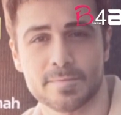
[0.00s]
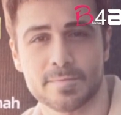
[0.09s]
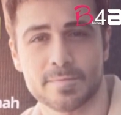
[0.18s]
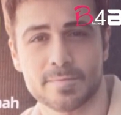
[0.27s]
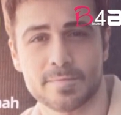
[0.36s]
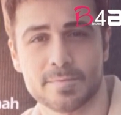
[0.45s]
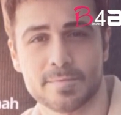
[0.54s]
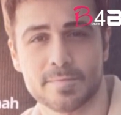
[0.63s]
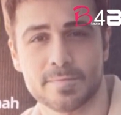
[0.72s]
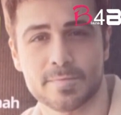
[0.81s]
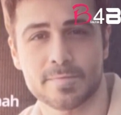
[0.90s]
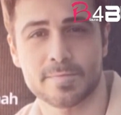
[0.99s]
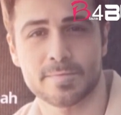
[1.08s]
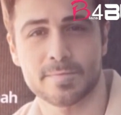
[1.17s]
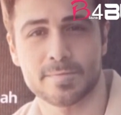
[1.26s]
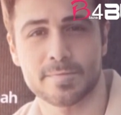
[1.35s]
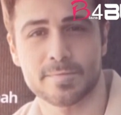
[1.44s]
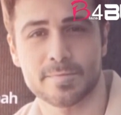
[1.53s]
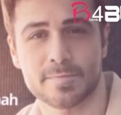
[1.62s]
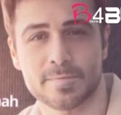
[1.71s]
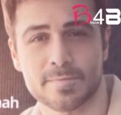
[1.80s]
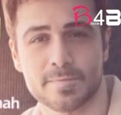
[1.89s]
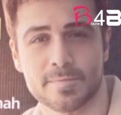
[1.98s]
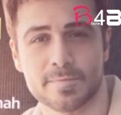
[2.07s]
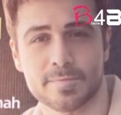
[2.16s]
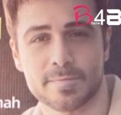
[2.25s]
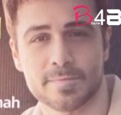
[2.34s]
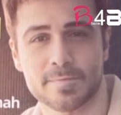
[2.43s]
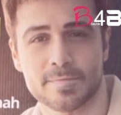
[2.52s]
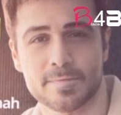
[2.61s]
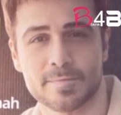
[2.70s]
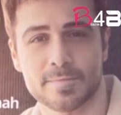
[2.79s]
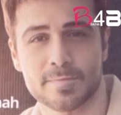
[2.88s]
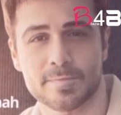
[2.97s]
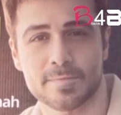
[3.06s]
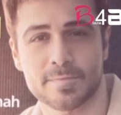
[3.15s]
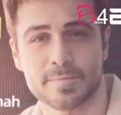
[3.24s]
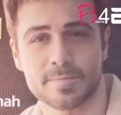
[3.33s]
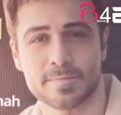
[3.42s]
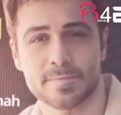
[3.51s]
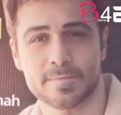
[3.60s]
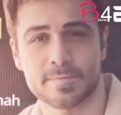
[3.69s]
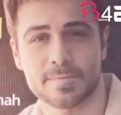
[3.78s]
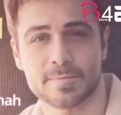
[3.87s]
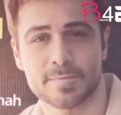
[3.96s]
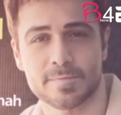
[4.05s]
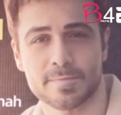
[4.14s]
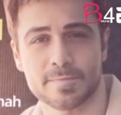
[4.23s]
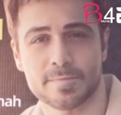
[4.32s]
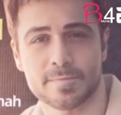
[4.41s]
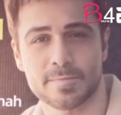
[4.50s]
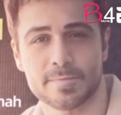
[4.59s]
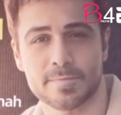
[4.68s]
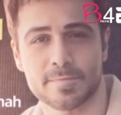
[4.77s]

(silent)